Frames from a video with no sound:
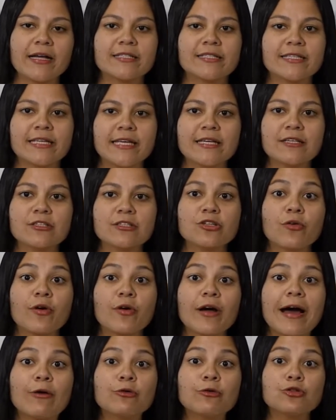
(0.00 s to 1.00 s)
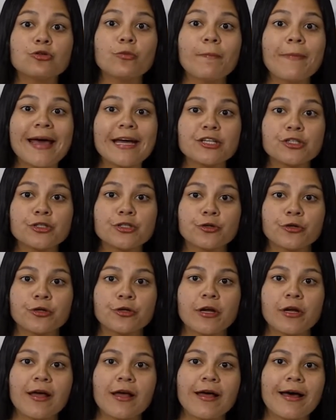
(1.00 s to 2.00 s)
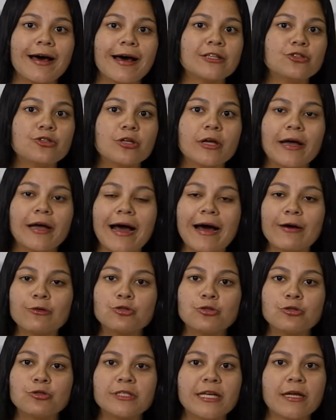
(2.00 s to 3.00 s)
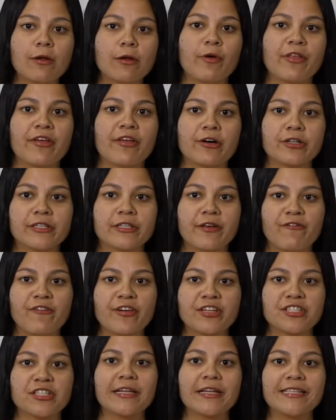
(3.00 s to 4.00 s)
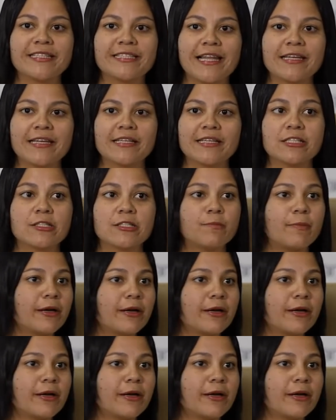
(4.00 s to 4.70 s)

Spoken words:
skills on how to measure and how to deal with artificial intelligence.